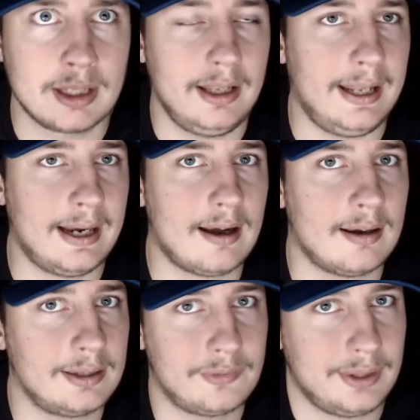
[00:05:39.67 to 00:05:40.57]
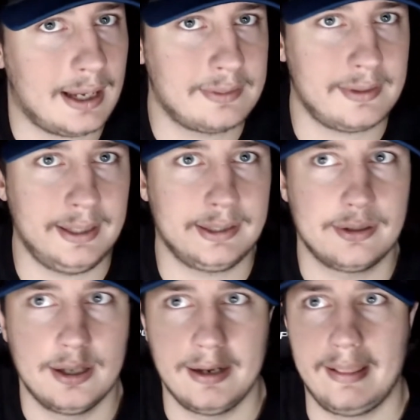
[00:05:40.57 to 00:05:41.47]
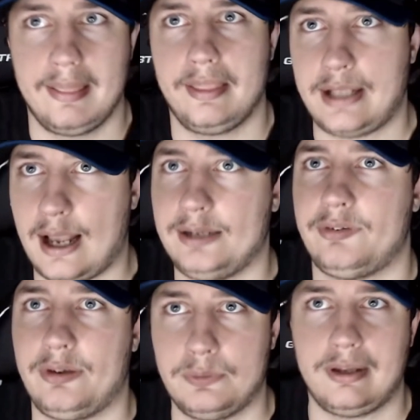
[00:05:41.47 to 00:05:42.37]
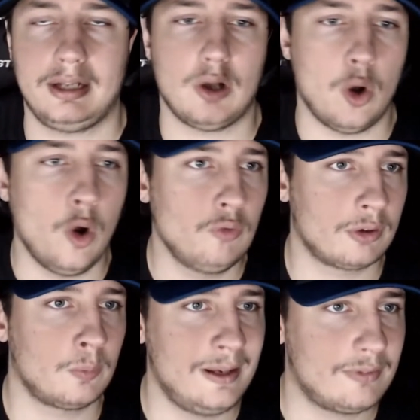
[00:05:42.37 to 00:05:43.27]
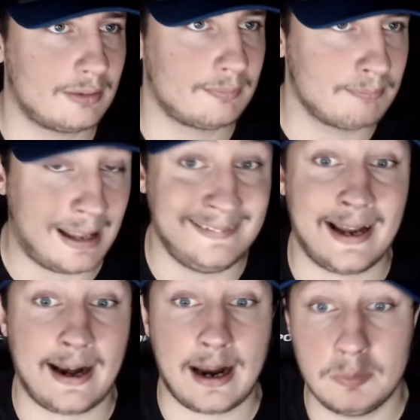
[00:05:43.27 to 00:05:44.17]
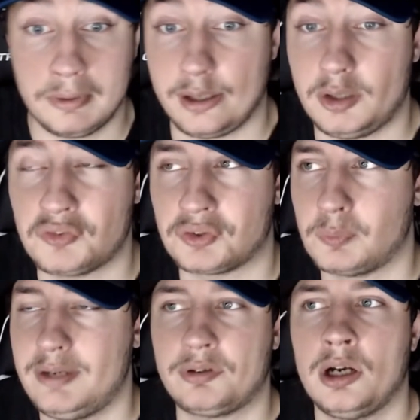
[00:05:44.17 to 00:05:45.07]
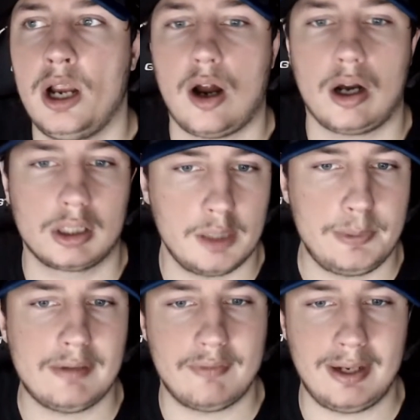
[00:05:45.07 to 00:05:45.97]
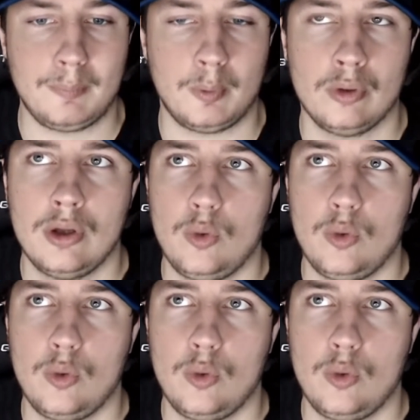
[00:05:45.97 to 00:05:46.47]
And honestly, I think the guys they would take over Weaver and that I would take over Weaver are going to be available,